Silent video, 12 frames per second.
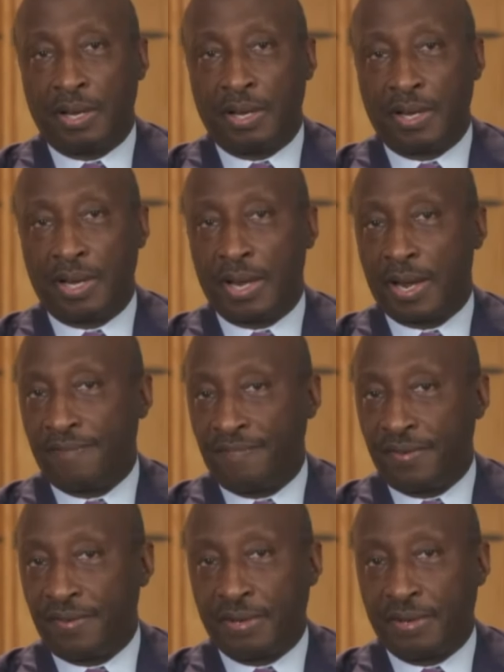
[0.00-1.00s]
and I
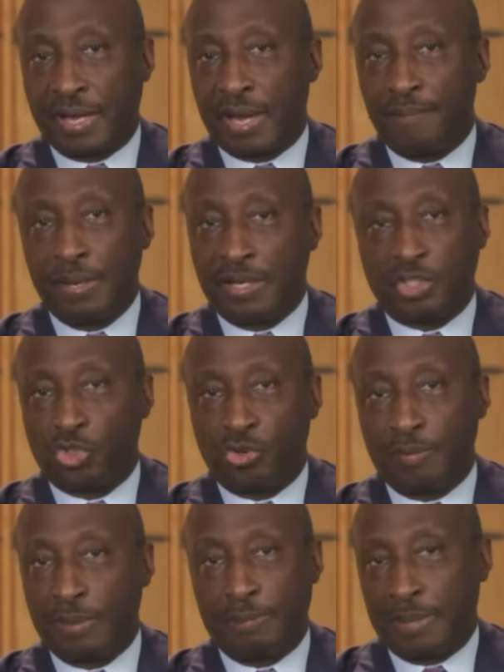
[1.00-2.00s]
feel like I've been
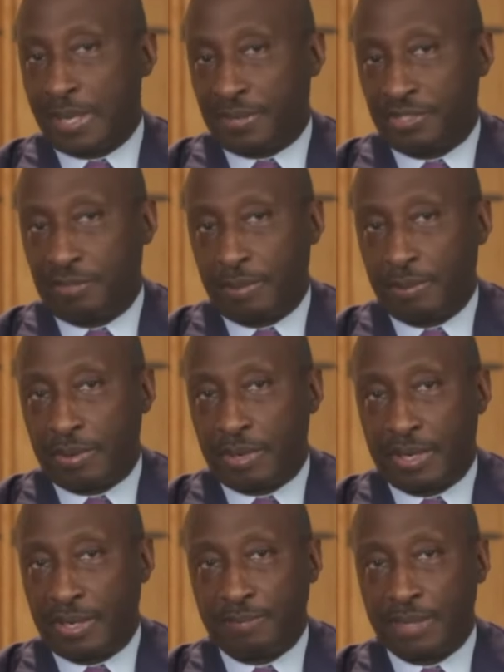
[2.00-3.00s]
extremely blessed to be where
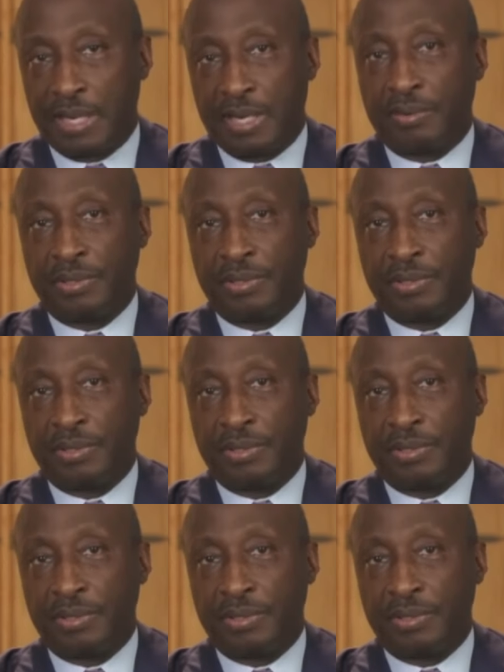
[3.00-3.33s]
I am now.